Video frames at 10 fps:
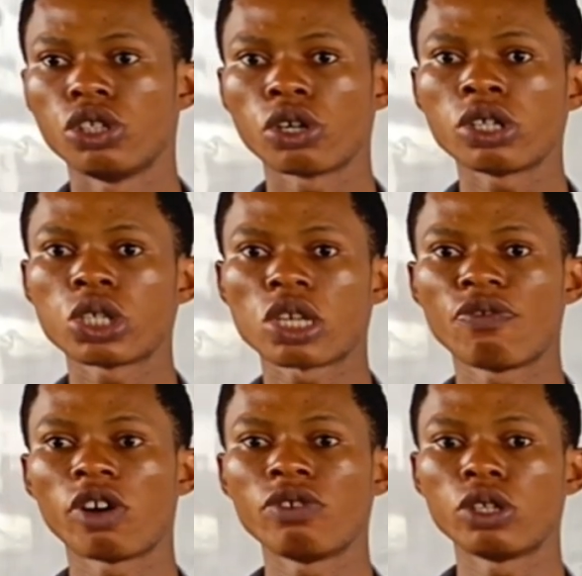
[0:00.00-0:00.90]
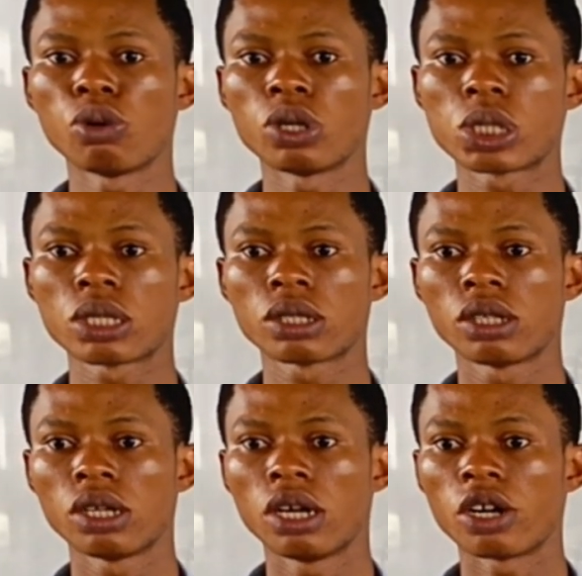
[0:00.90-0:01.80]
Neuron is involved in what?
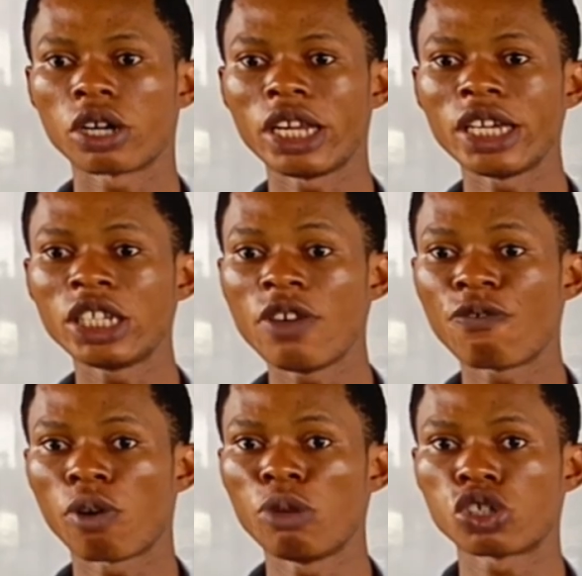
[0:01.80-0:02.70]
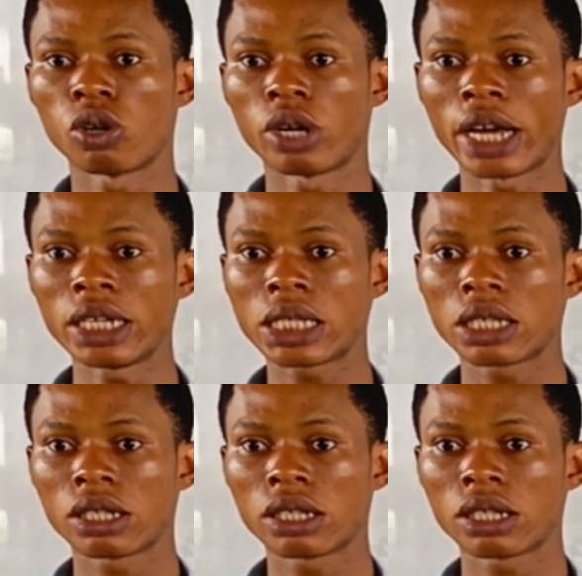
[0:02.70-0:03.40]
Relaying information, right?